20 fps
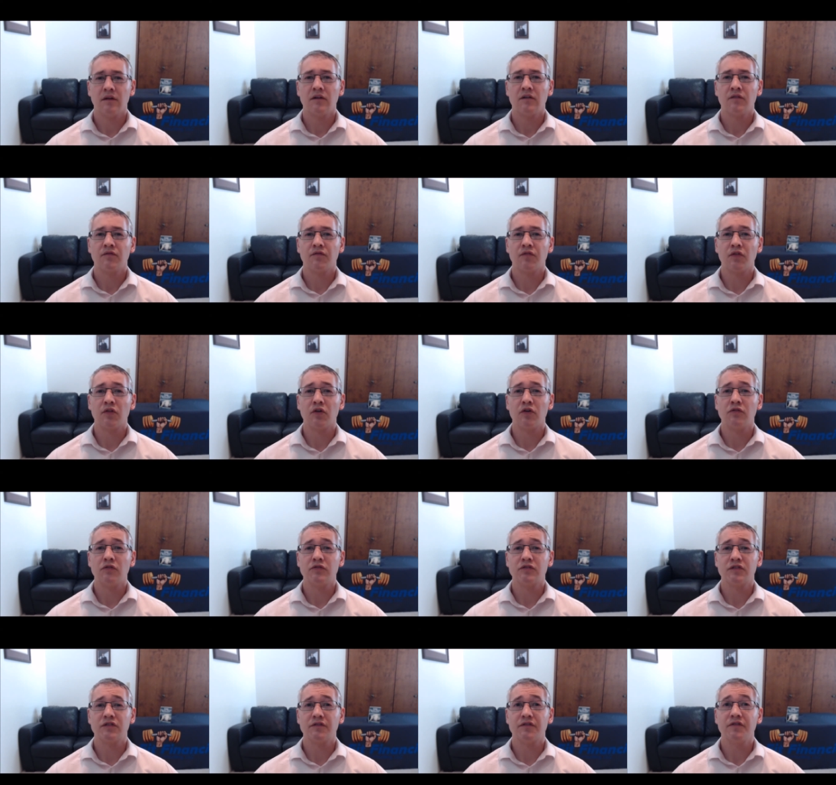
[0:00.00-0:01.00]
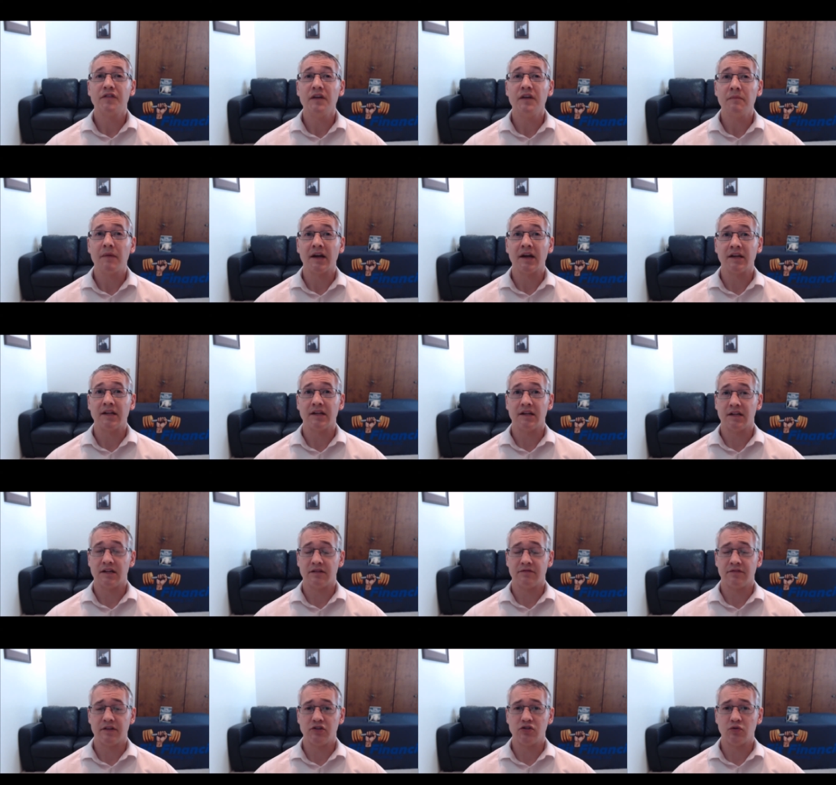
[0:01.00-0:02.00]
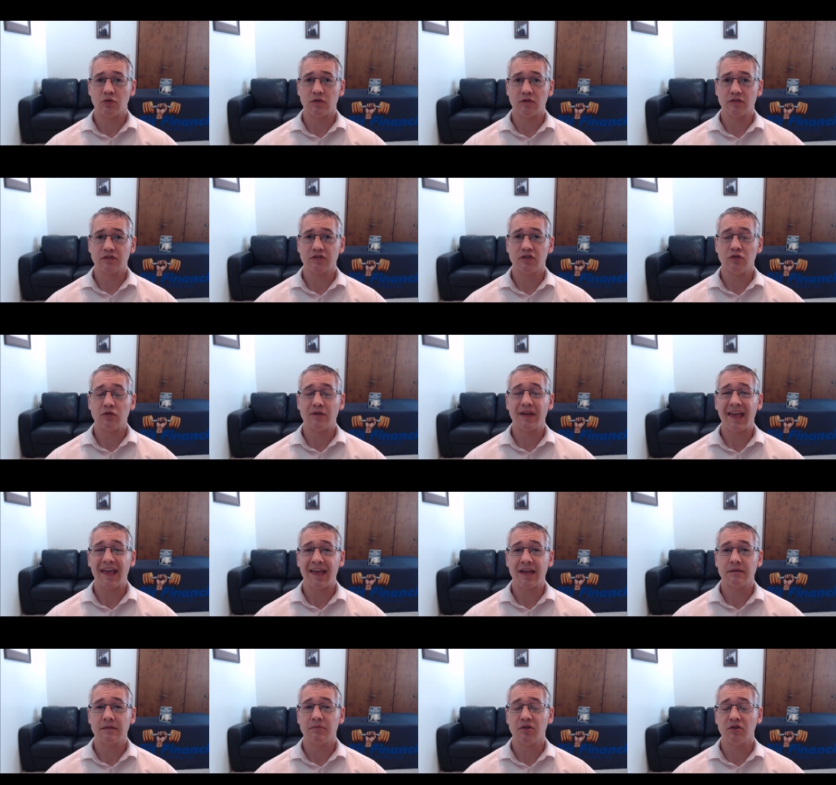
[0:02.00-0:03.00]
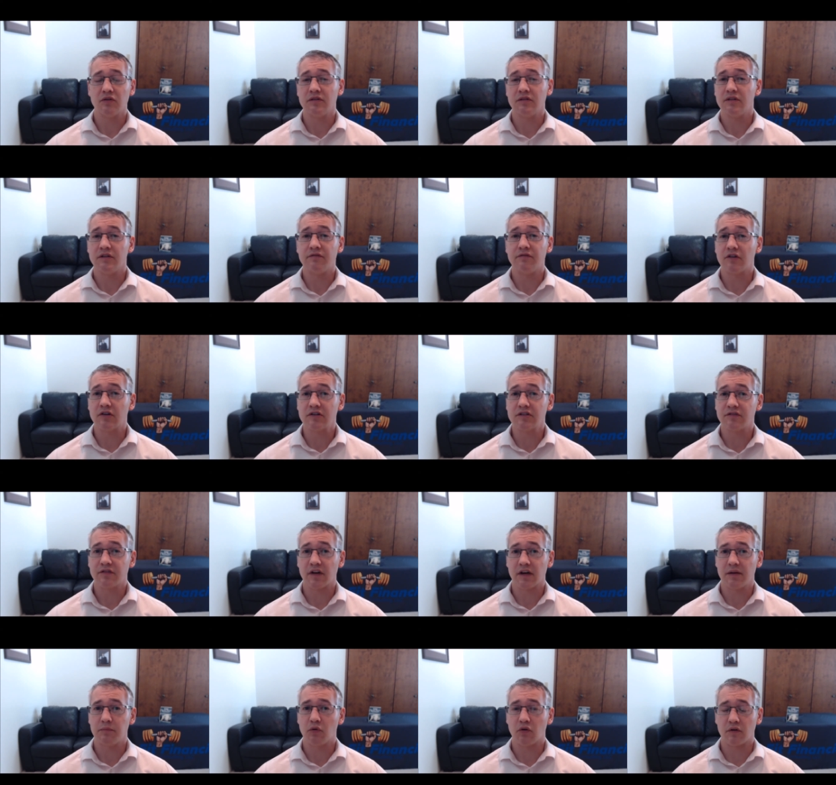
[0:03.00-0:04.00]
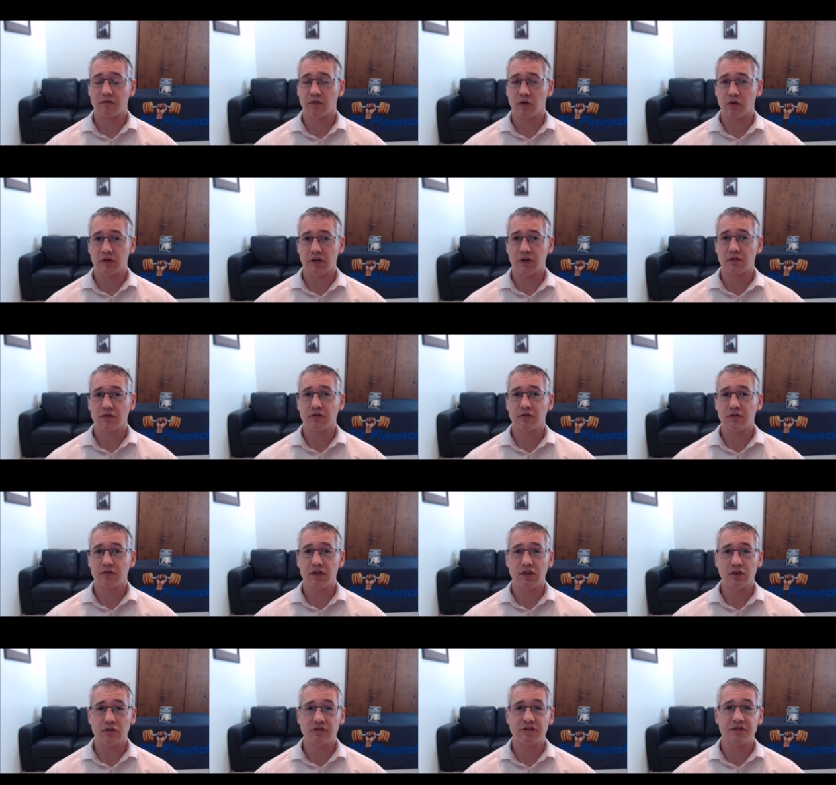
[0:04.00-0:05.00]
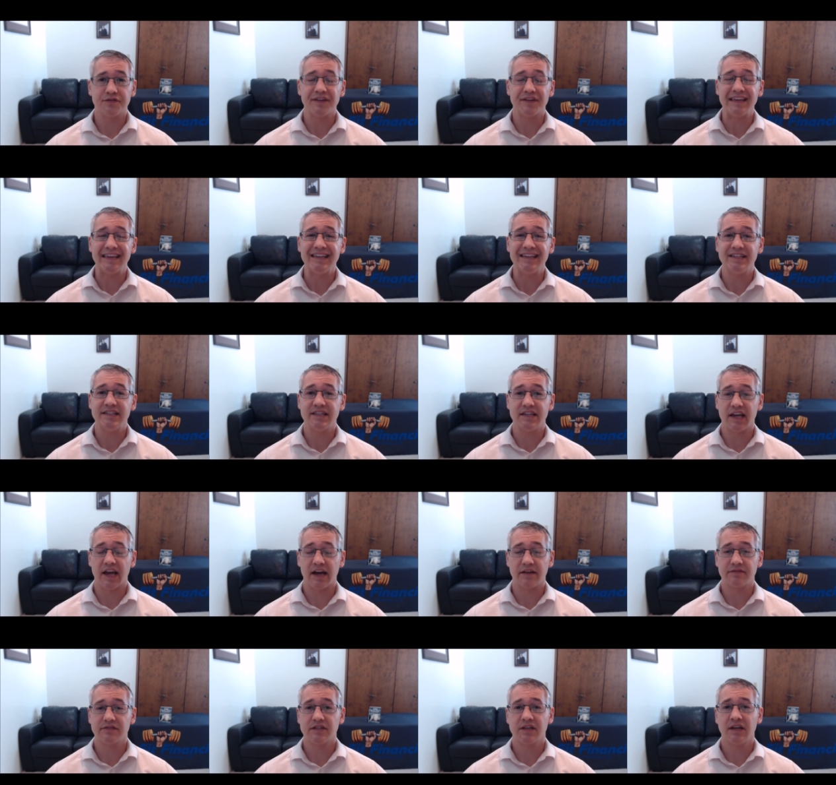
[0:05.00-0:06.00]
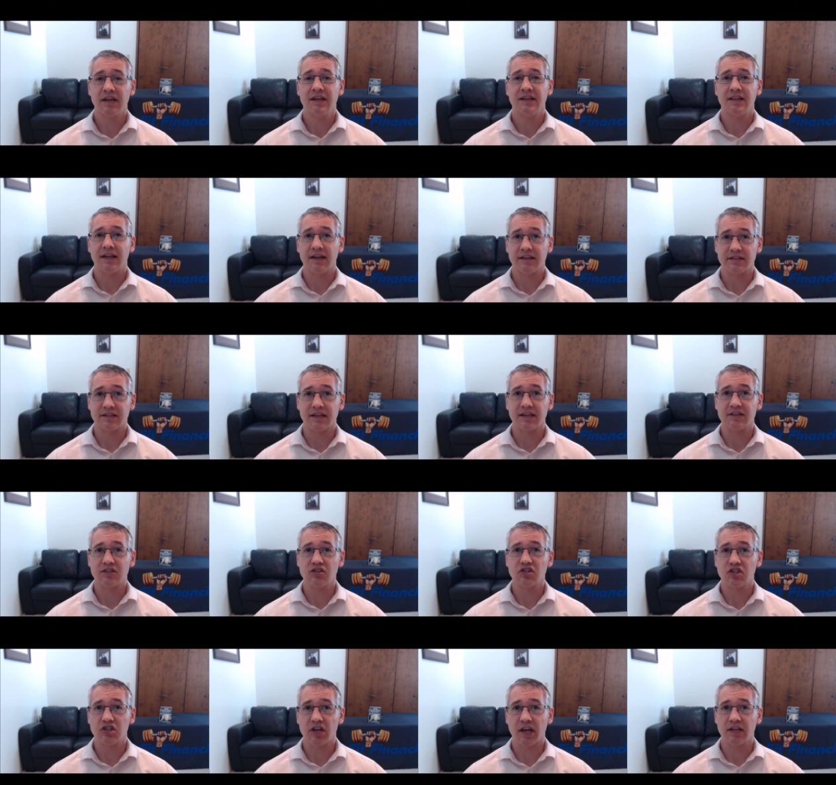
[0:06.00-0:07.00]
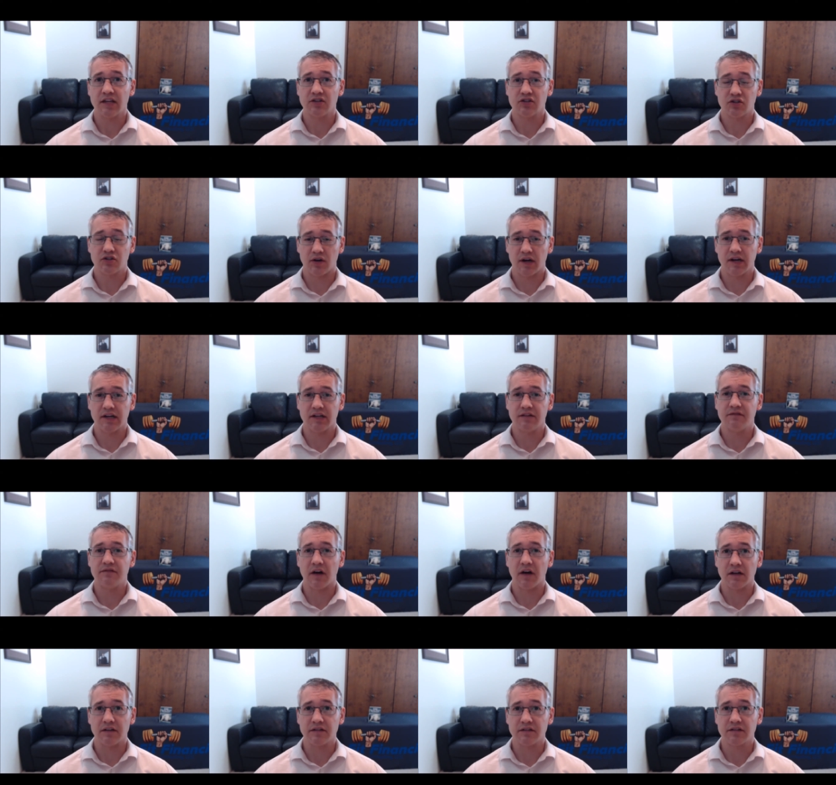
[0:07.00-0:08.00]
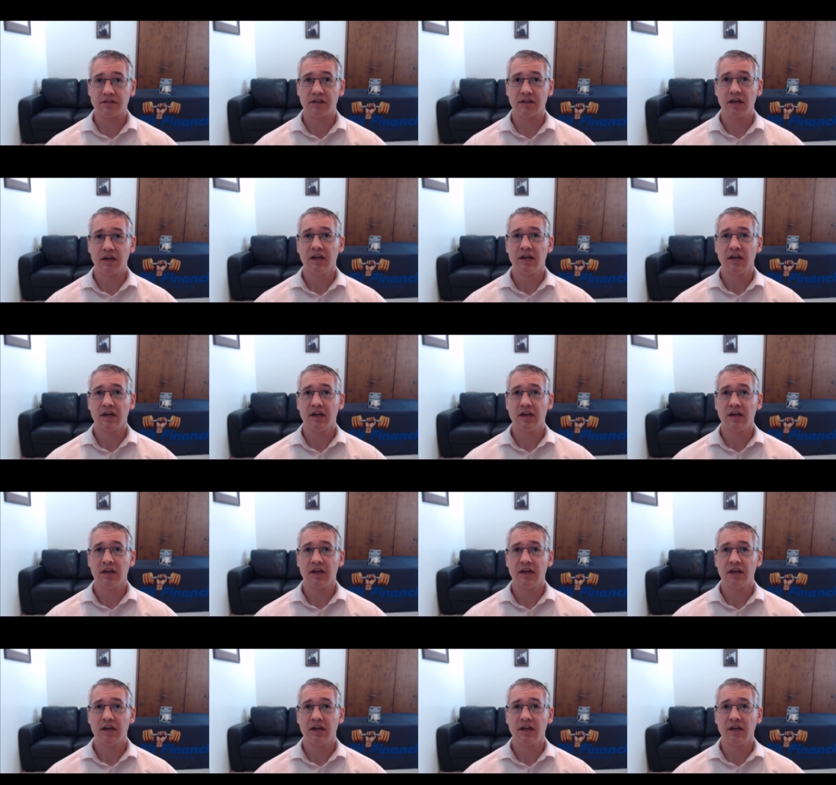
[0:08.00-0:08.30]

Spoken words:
For those fee-minded individuals, you can build a diversified portfolio through the use of ETFs, that's exchange-traded funds.